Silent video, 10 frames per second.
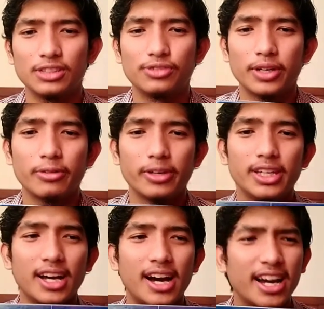
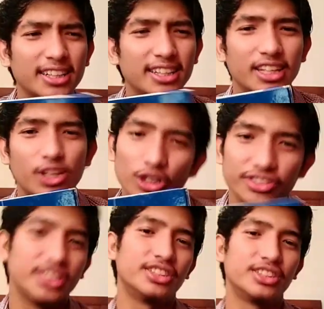very highly
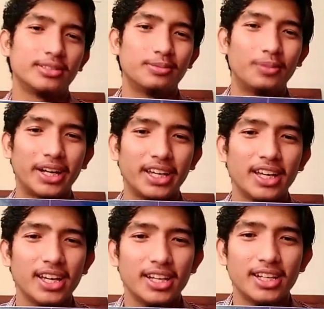considered by
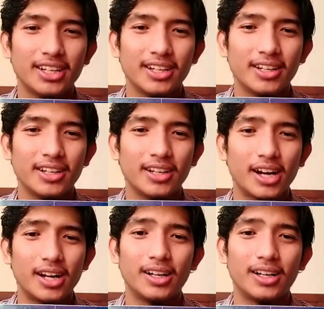
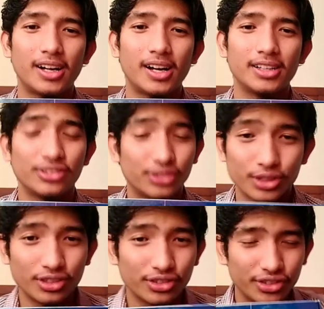the
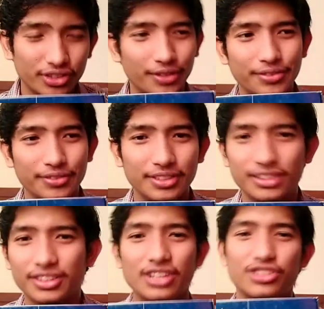students of
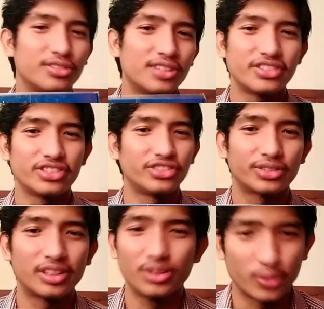international relations
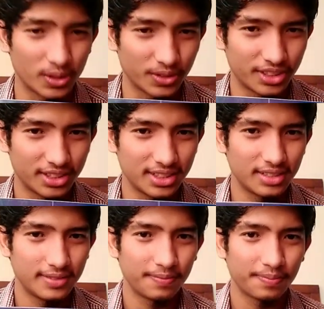around the world.
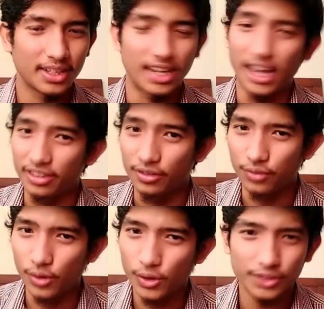And the
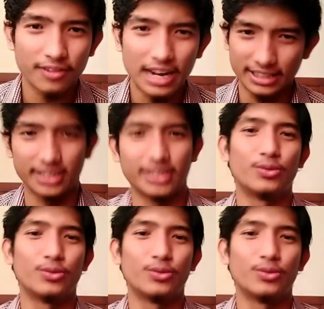4th factor